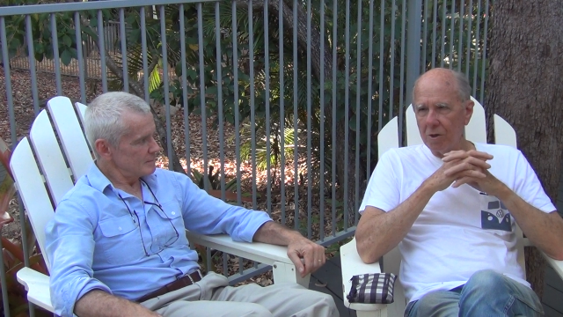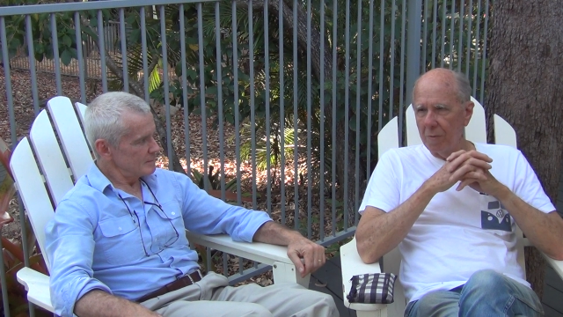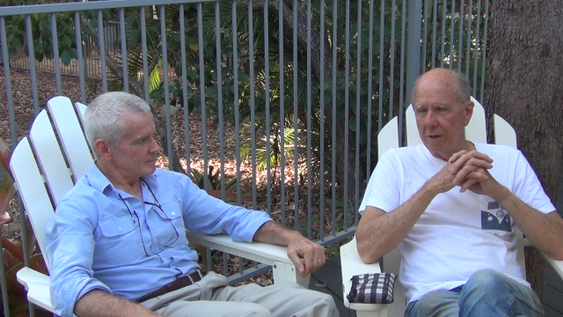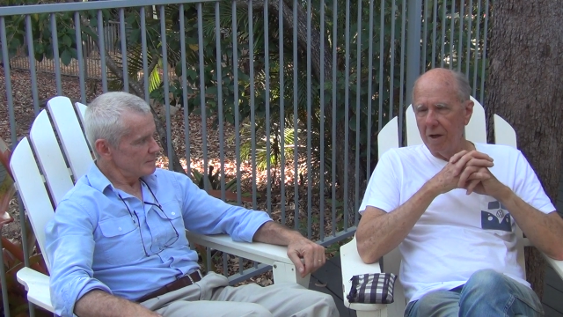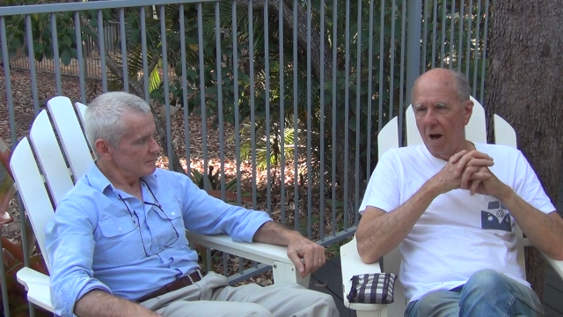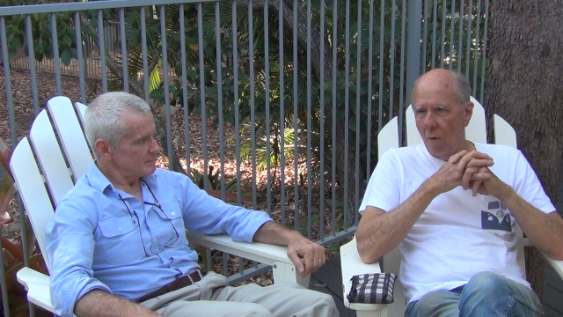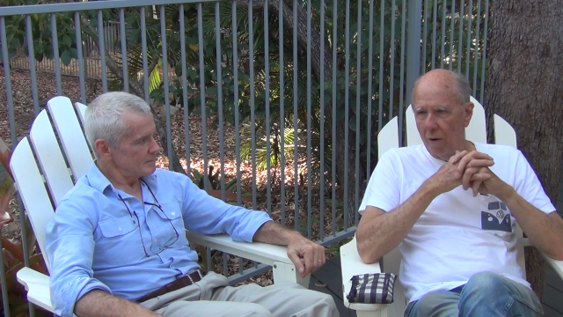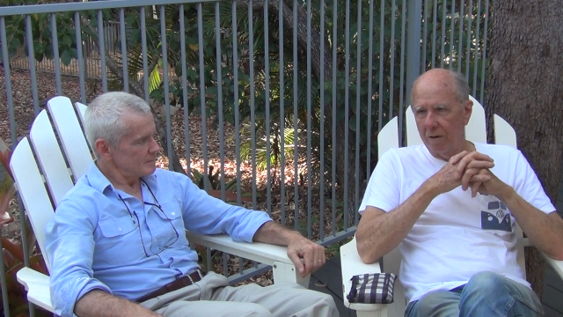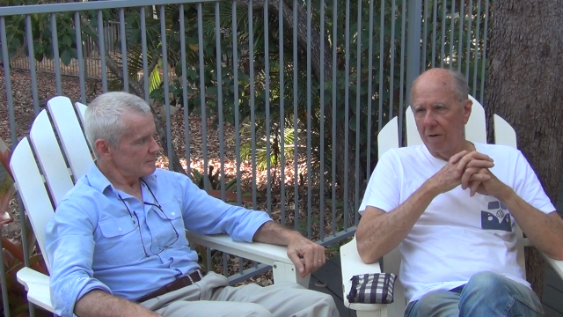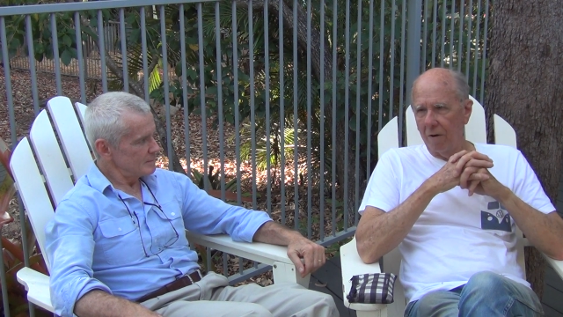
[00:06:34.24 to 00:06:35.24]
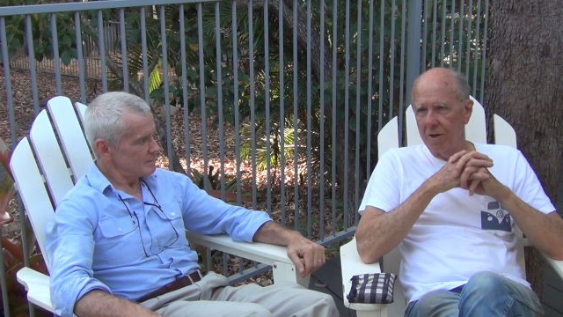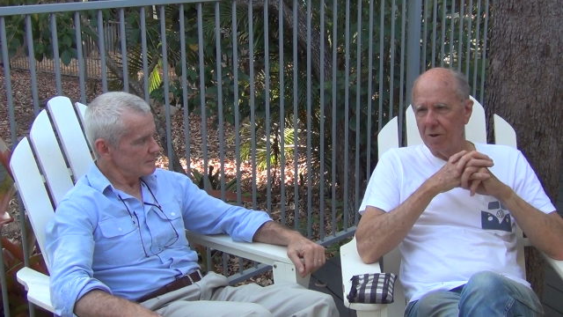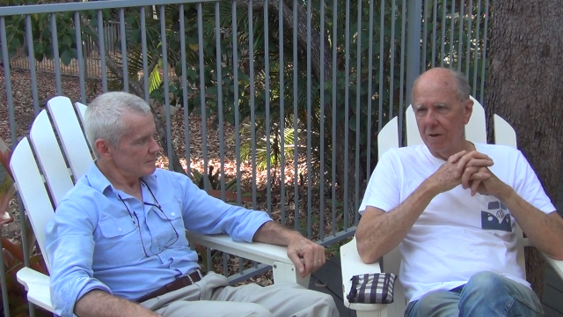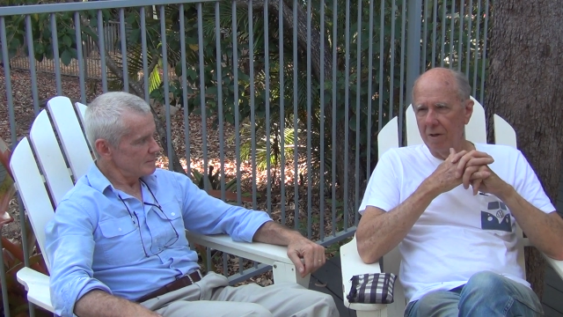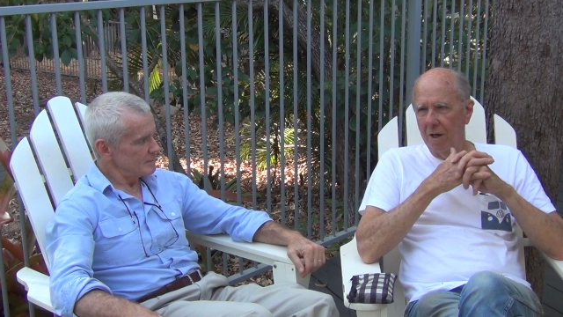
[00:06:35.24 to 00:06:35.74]
Speaker 1: there's been no
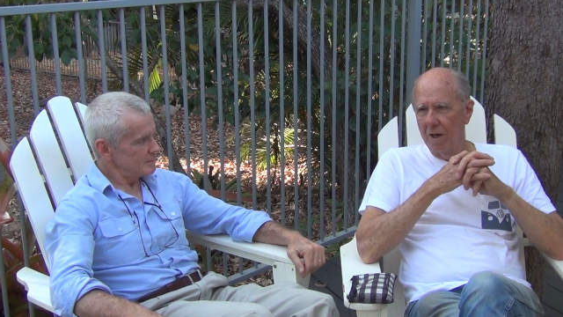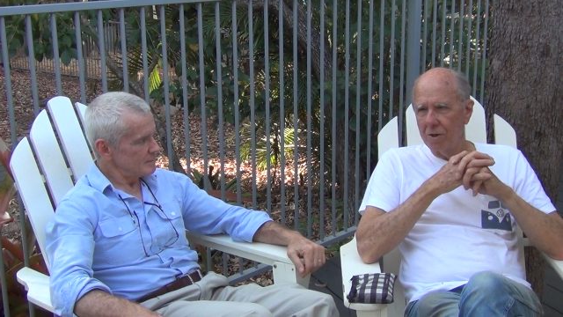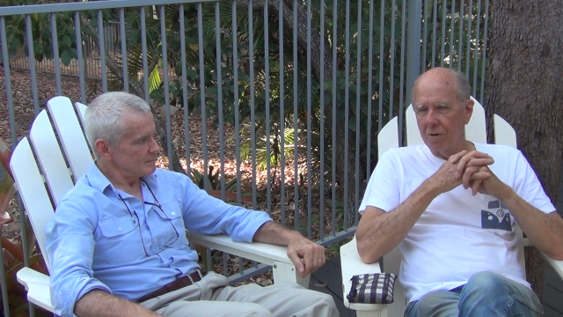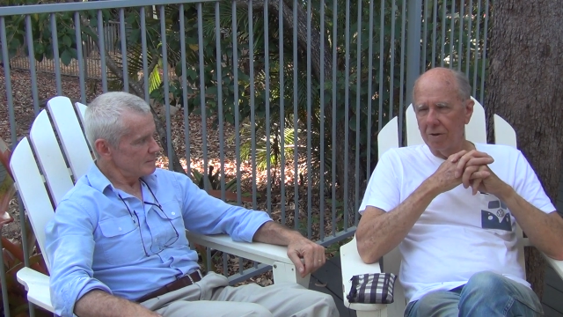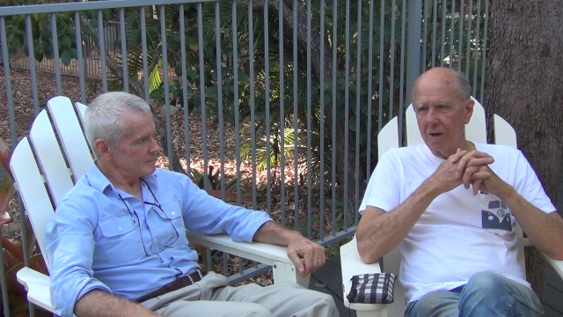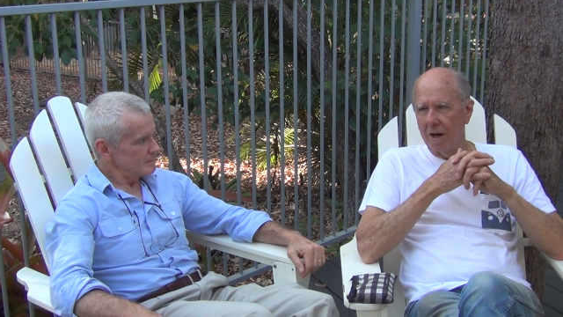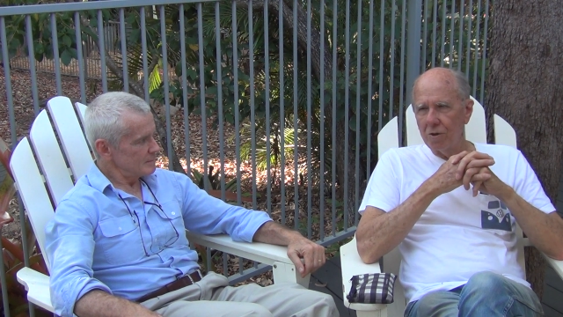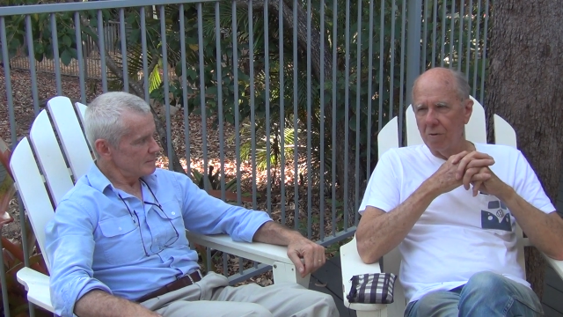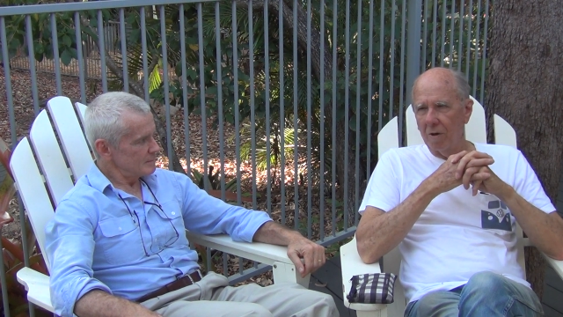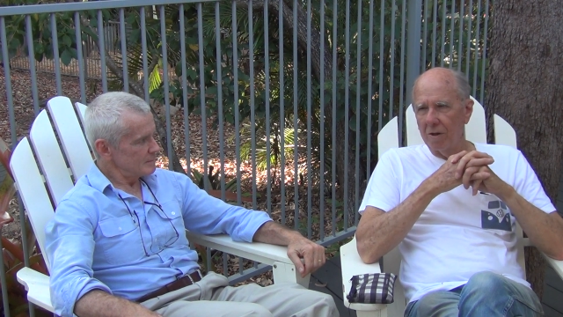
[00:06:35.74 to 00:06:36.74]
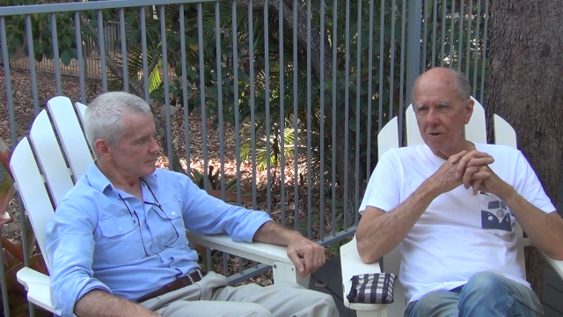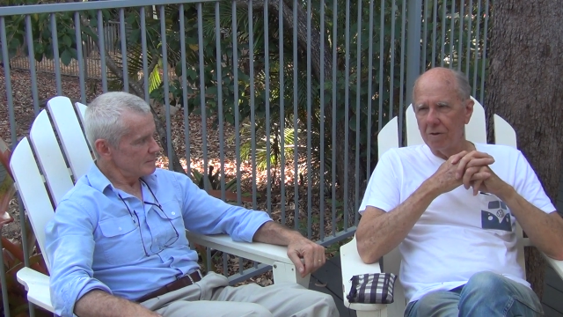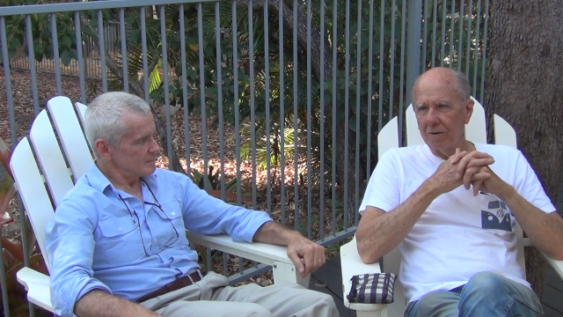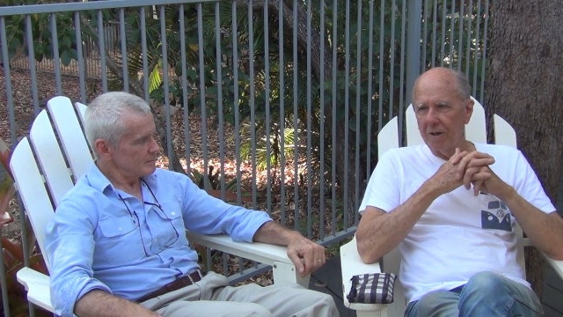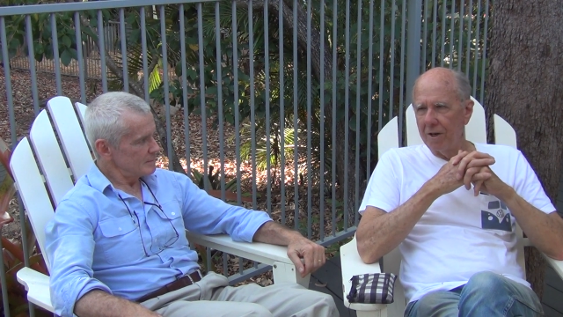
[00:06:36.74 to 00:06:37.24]
increase in siltation, where the
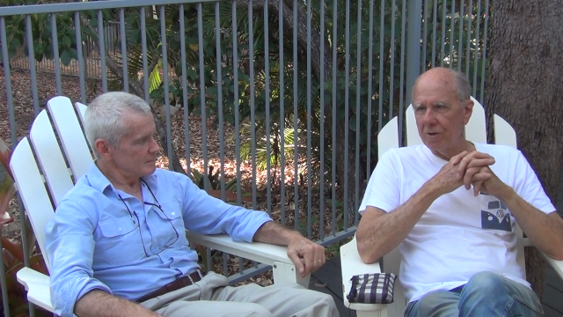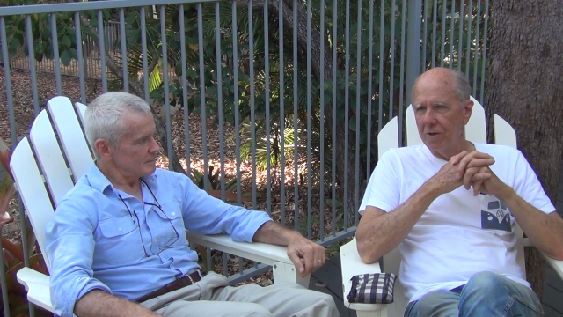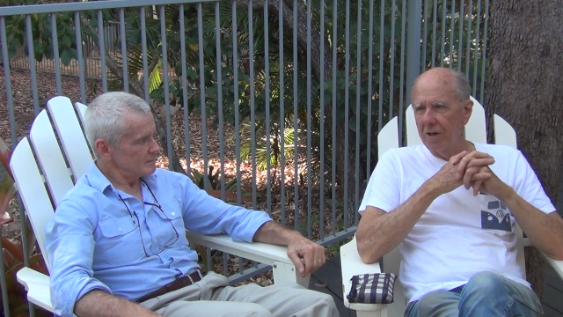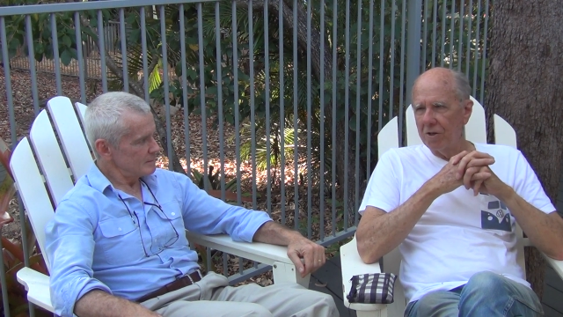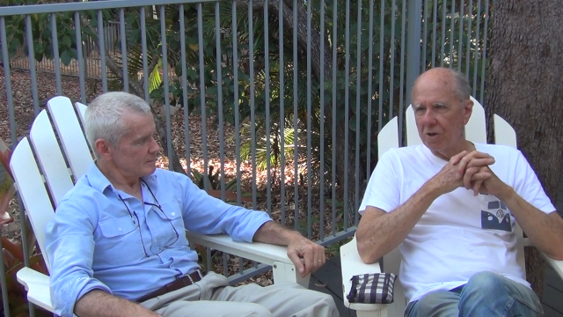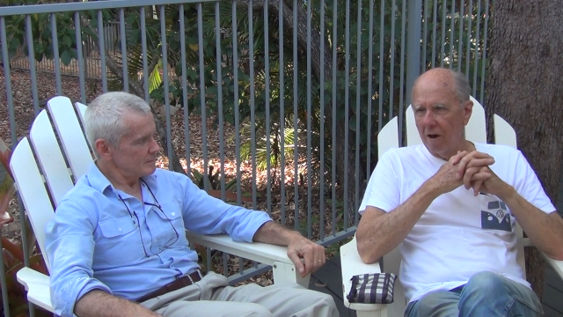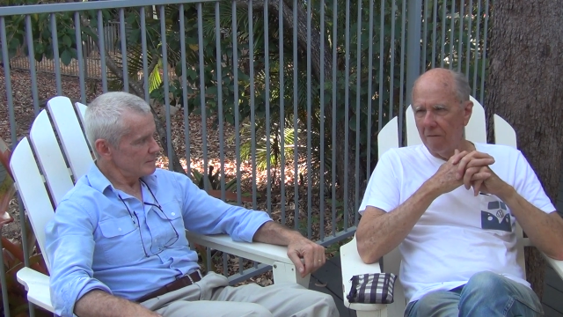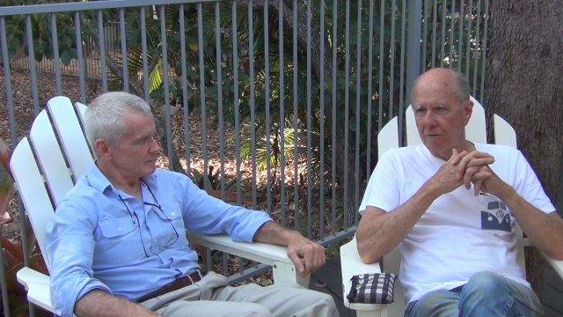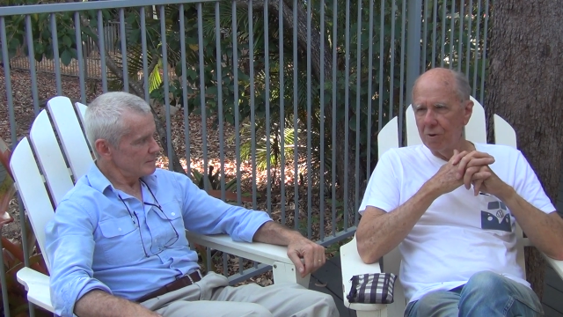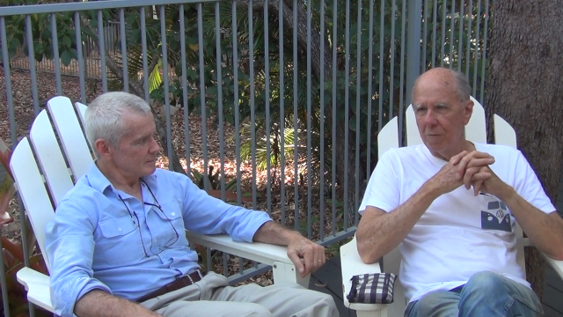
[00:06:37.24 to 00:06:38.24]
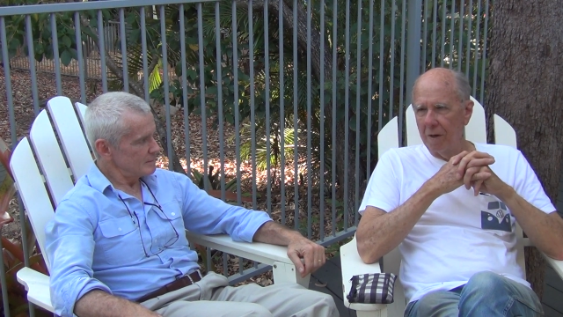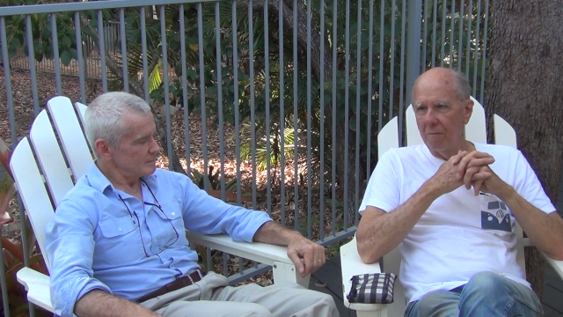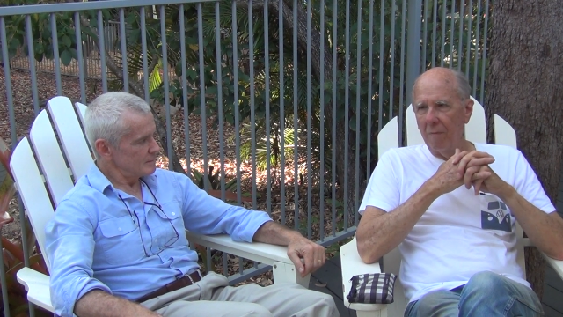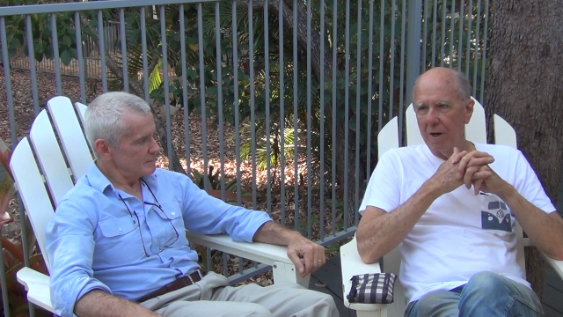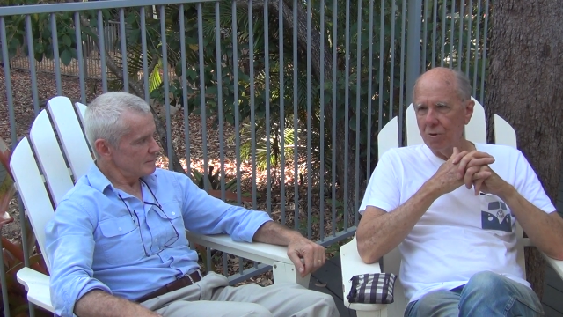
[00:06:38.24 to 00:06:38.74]
siltation itself has
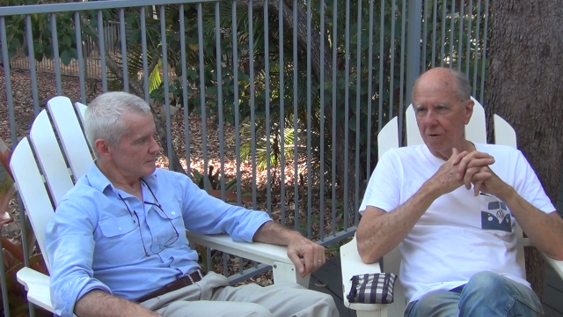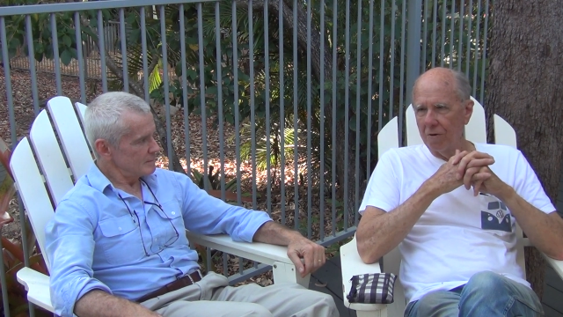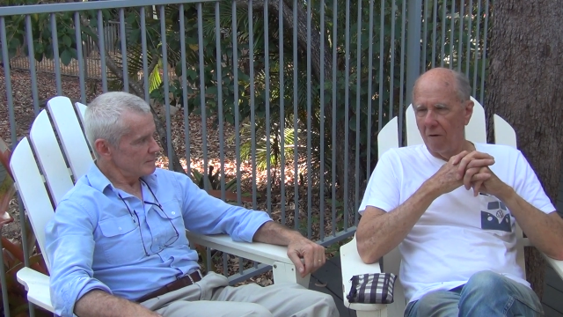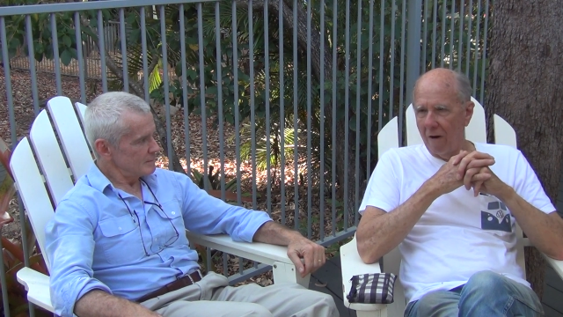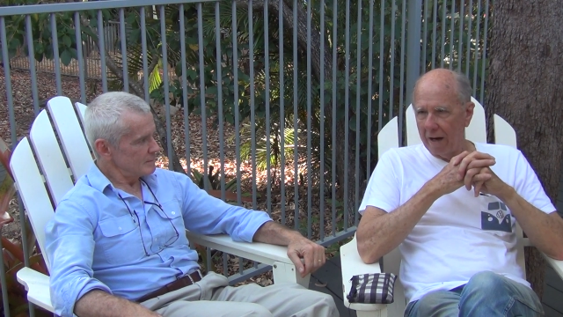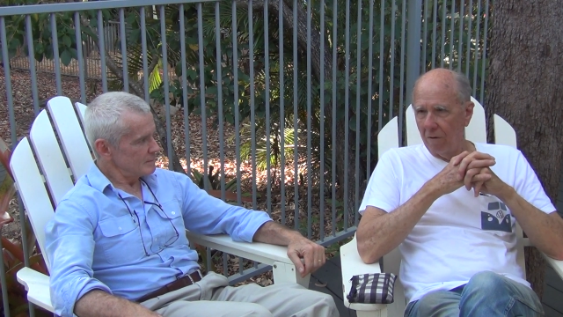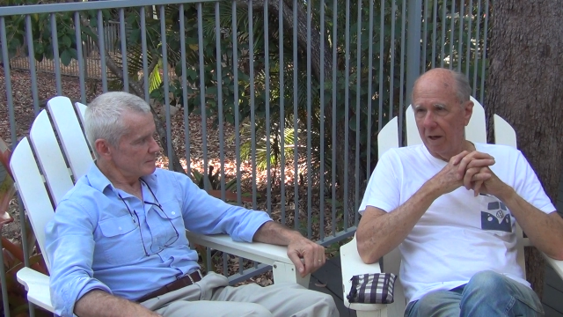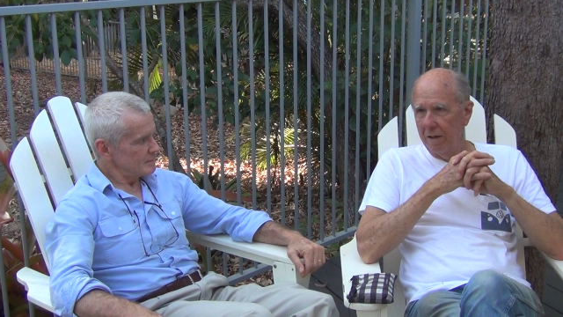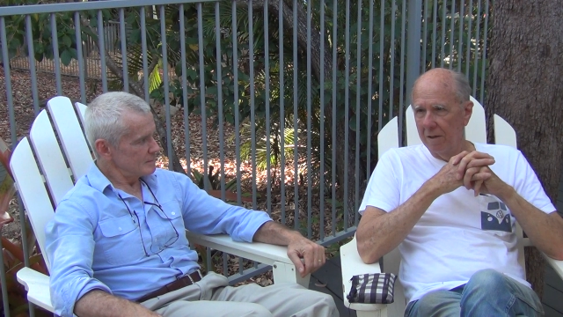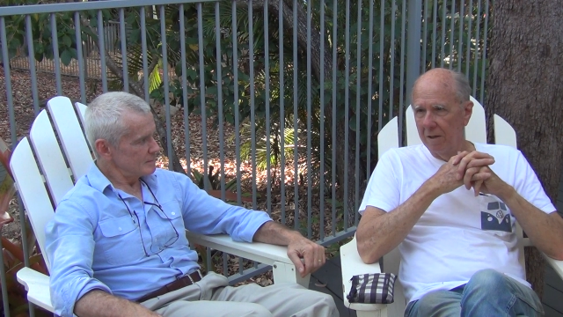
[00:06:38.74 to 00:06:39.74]
been measured directly.